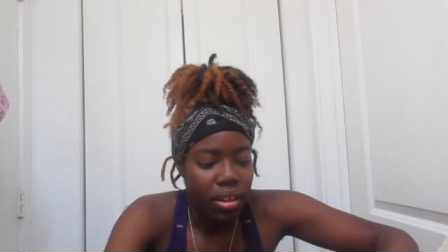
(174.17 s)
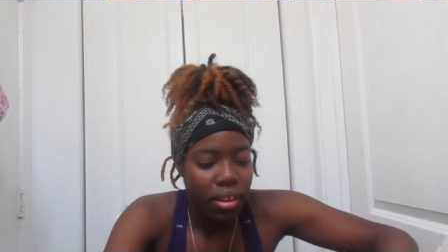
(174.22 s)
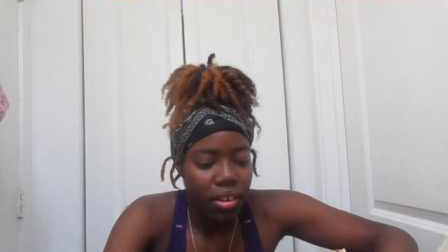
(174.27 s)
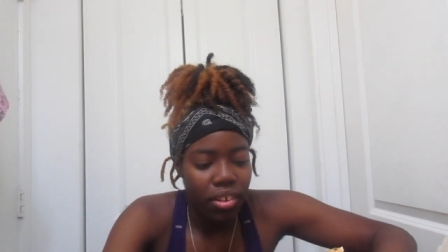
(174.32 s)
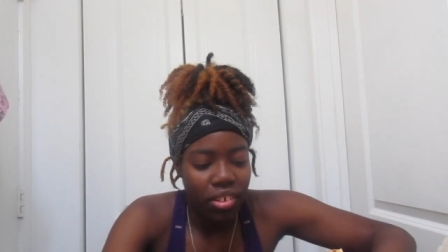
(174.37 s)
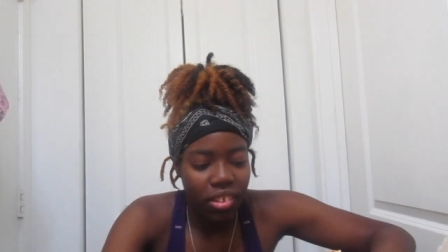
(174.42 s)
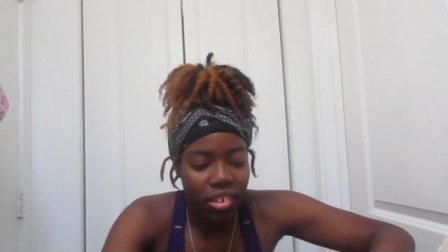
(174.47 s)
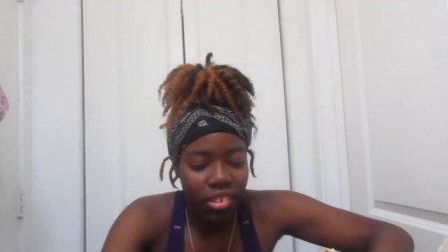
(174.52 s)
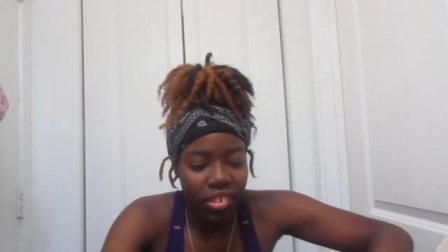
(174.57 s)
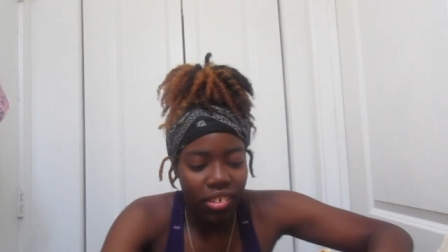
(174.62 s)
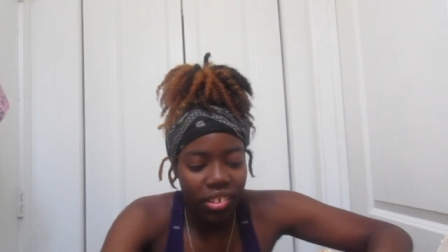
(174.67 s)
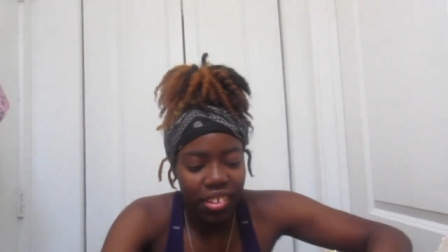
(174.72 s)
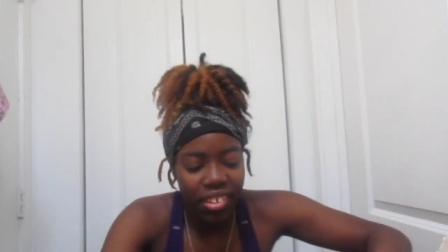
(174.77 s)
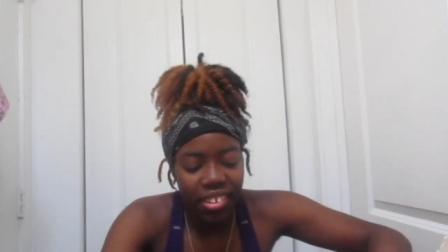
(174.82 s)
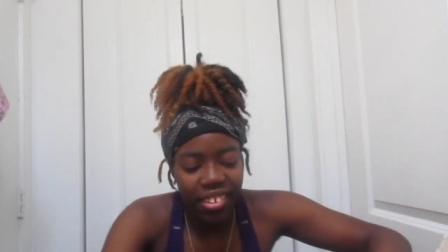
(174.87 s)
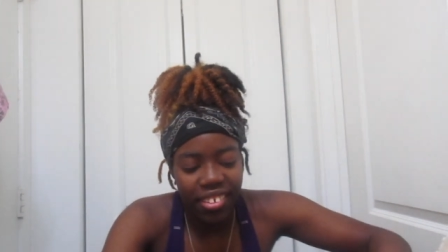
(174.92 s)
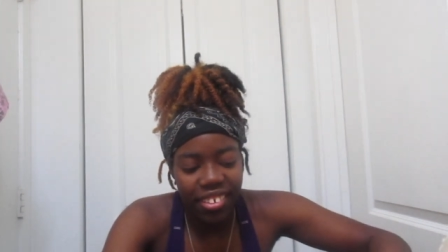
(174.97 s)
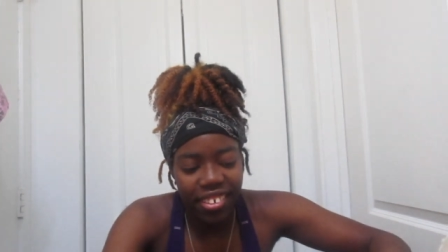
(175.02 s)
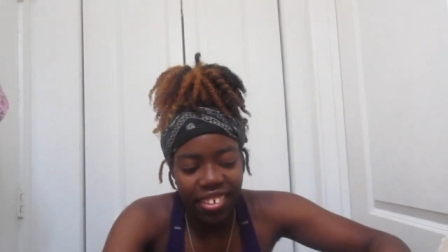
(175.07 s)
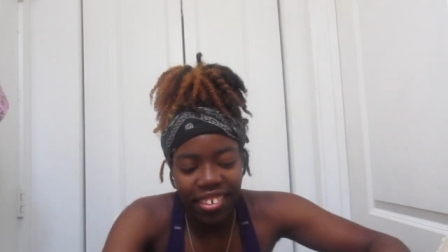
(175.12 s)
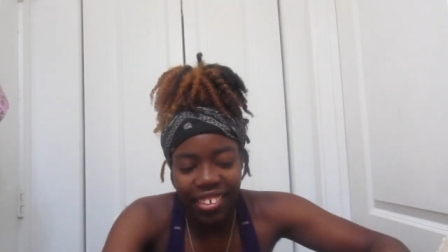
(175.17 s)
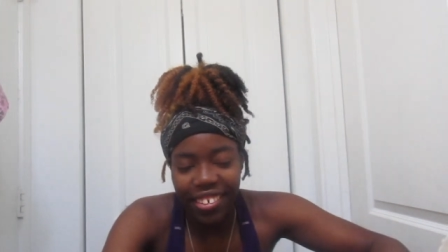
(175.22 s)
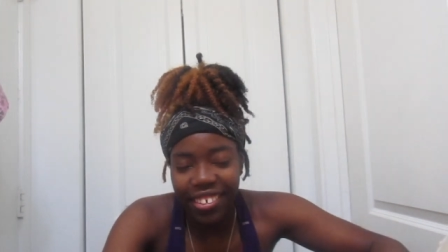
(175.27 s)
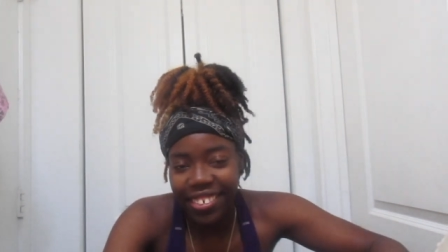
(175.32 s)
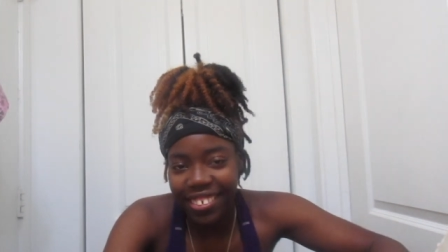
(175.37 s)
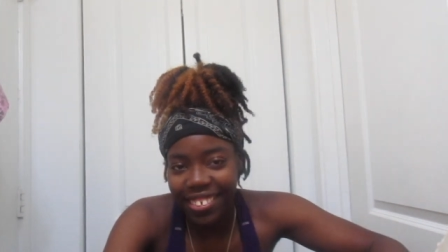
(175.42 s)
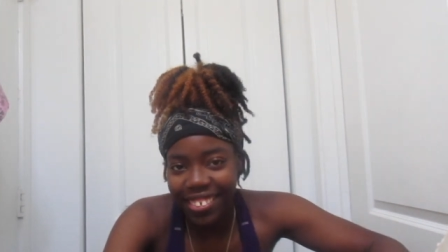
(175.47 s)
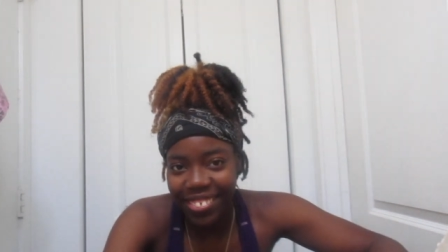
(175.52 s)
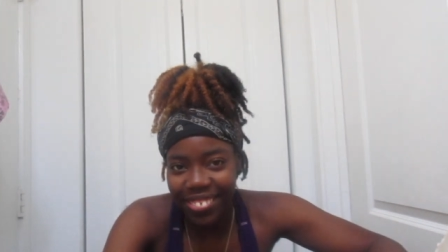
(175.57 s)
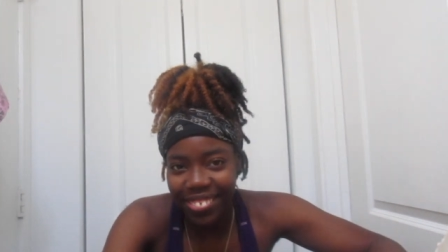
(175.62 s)
oh y'all
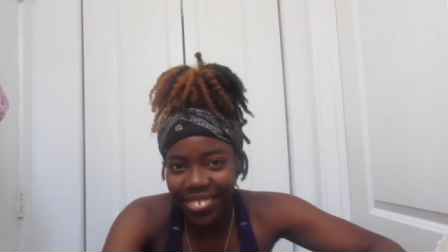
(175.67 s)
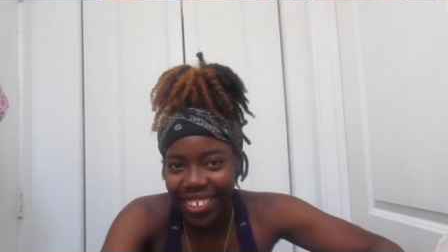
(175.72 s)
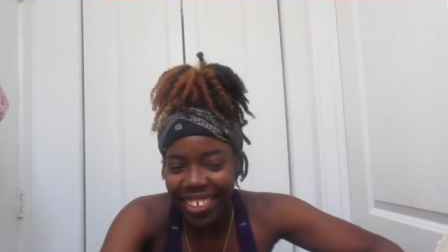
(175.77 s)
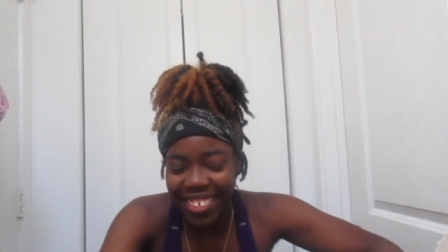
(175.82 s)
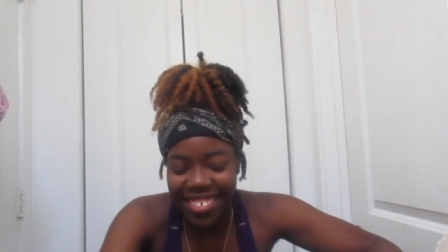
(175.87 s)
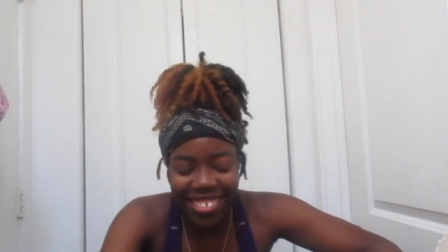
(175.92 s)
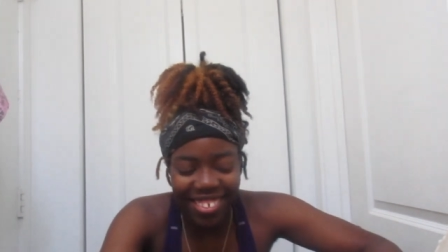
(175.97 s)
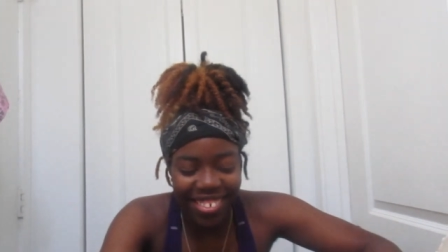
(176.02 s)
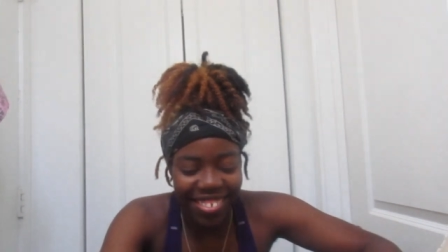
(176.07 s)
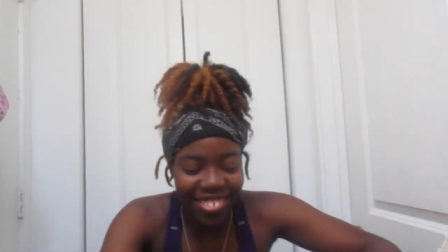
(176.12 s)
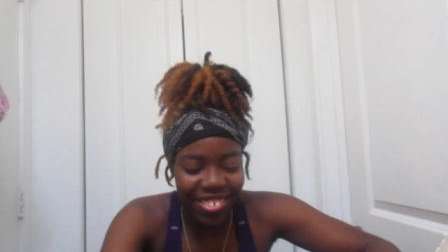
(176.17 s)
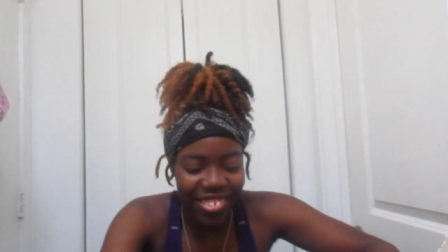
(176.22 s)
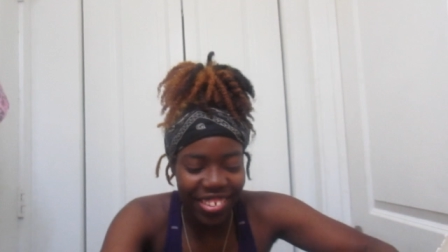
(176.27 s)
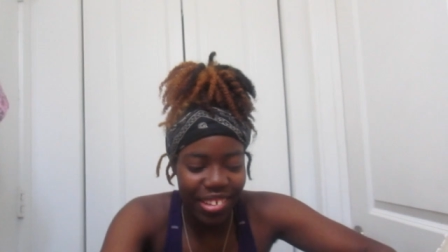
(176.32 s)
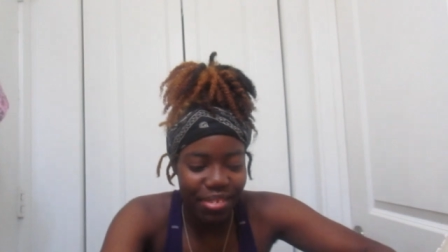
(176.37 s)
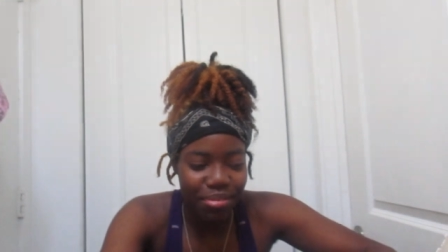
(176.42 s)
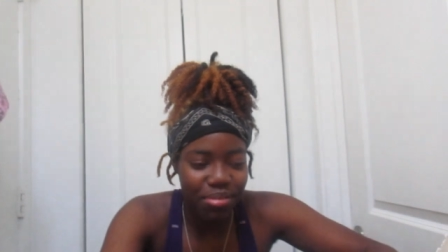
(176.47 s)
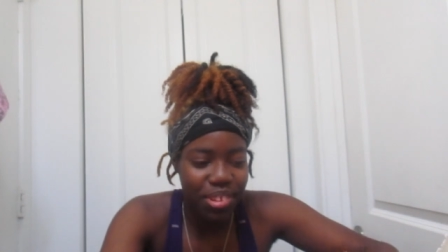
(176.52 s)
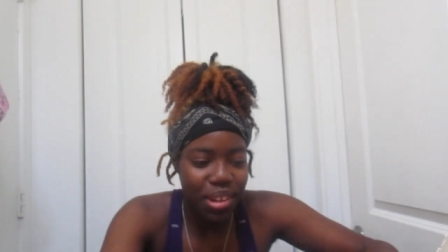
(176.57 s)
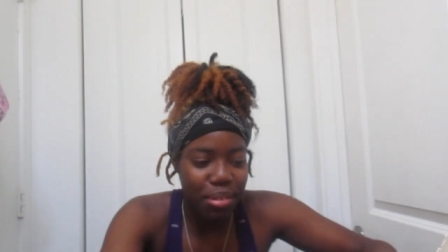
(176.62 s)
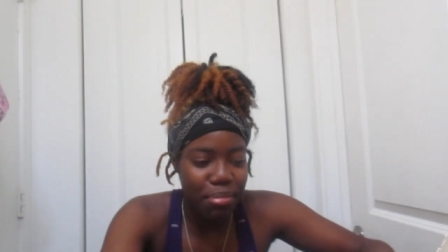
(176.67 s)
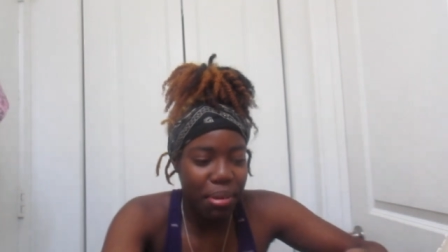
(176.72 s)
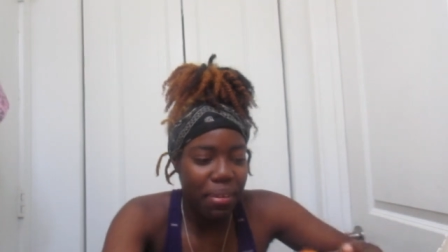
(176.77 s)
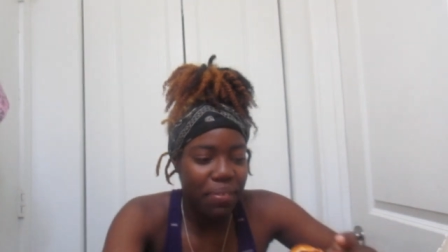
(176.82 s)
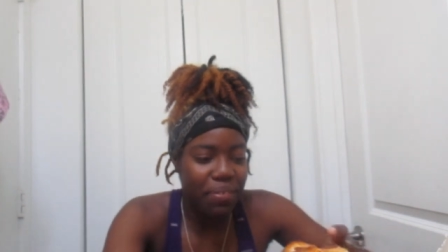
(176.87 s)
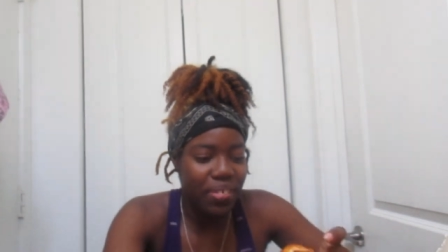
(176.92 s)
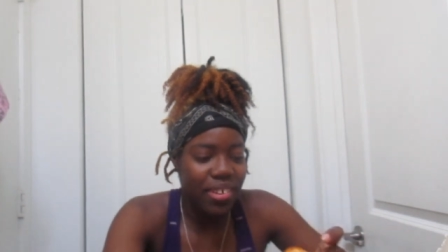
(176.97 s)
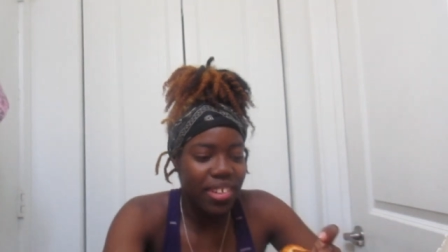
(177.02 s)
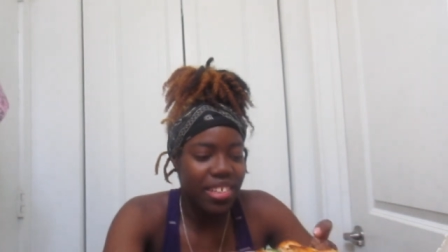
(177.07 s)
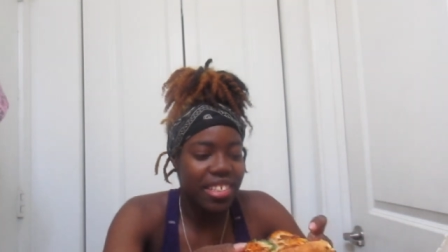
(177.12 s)
i should have started and take my
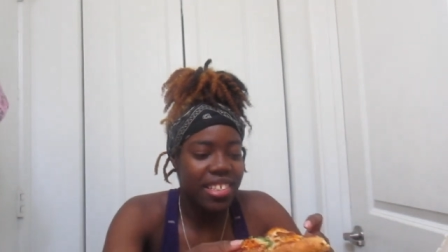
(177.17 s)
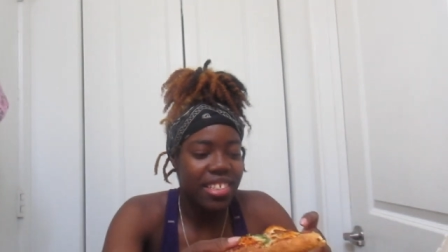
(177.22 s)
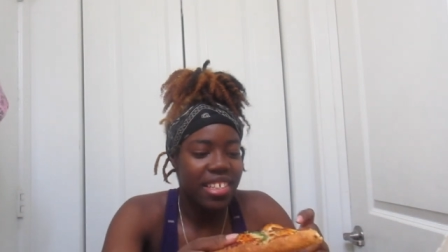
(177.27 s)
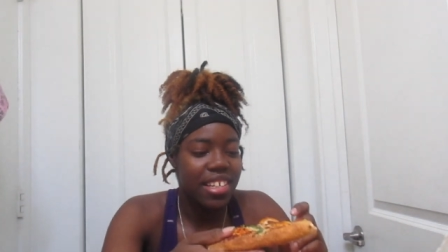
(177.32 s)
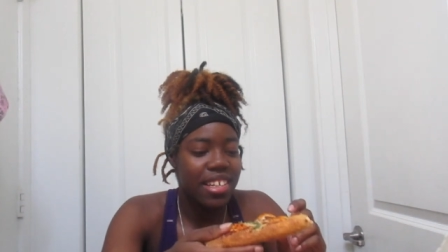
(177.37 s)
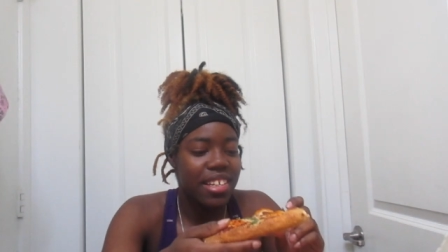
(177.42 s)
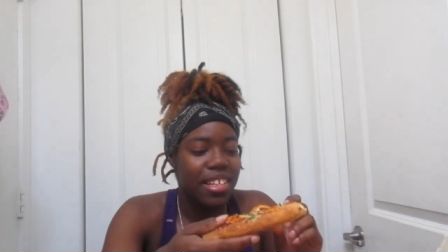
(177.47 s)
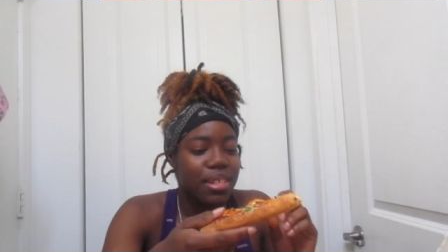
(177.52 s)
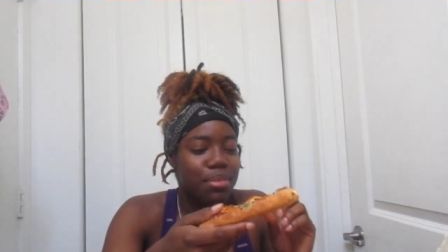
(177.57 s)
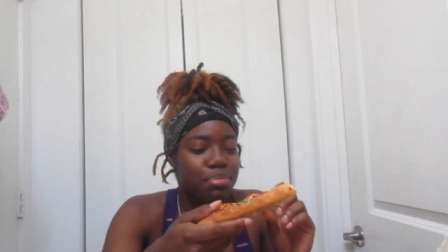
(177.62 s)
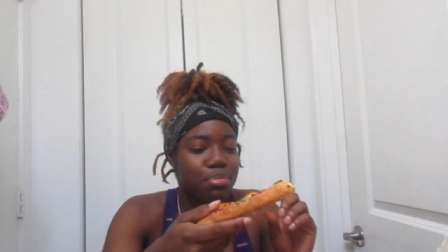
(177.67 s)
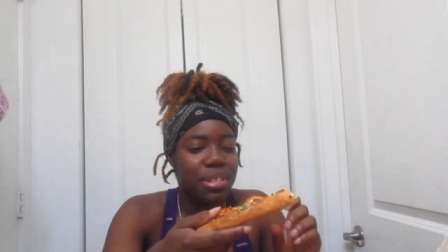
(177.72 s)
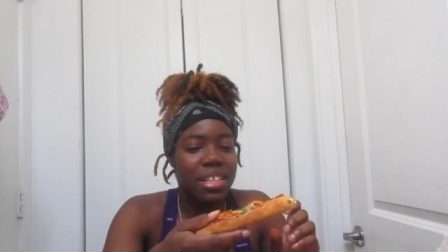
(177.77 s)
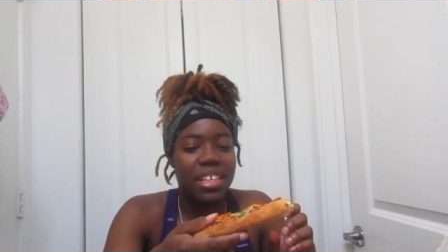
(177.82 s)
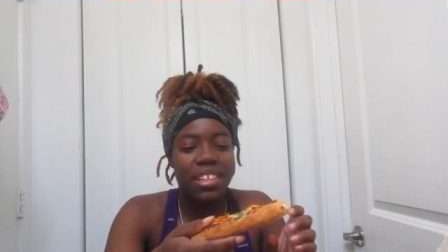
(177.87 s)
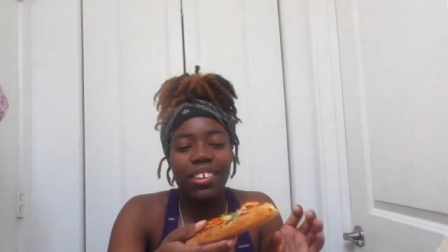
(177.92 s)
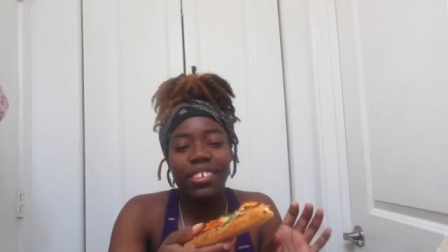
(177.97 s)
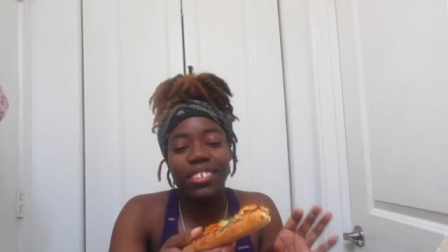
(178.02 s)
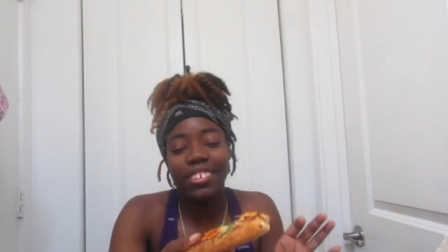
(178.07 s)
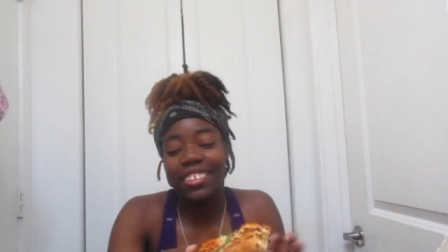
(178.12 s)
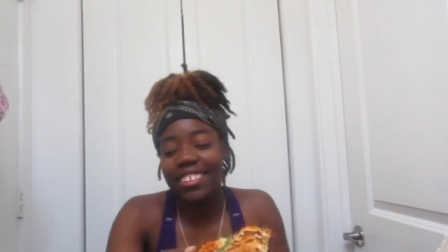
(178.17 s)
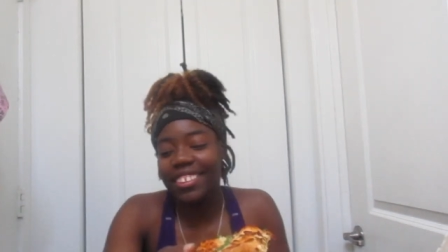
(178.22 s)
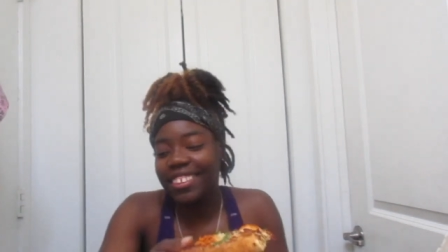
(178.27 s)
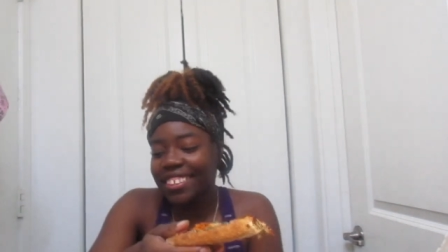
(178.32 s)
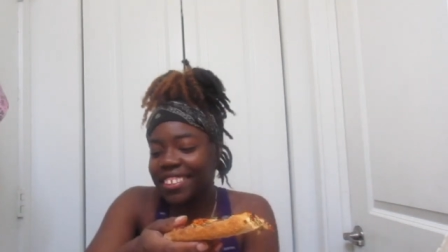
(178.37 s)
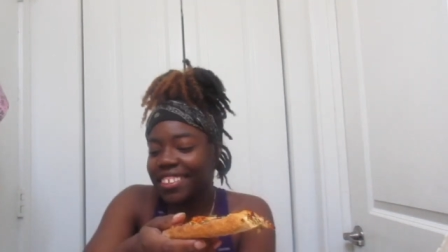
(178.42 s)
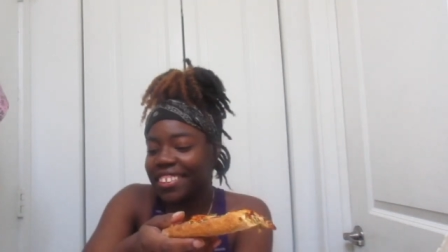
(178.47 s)
first hold on